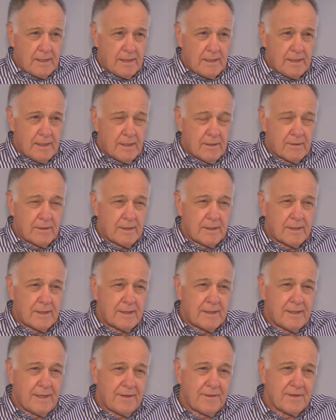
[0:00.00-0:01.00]
You know,
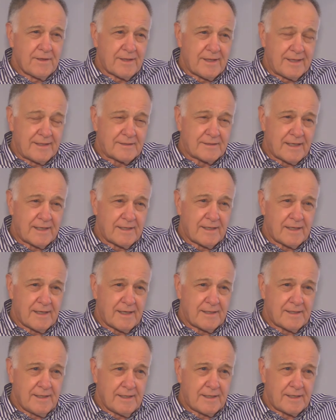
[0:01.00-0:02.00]
another thing is
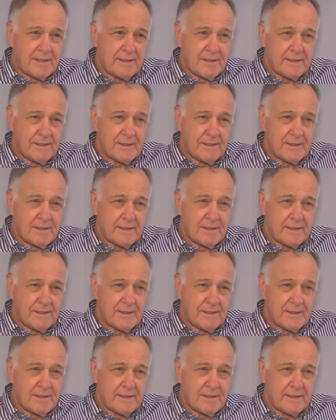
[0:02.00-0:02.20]
I think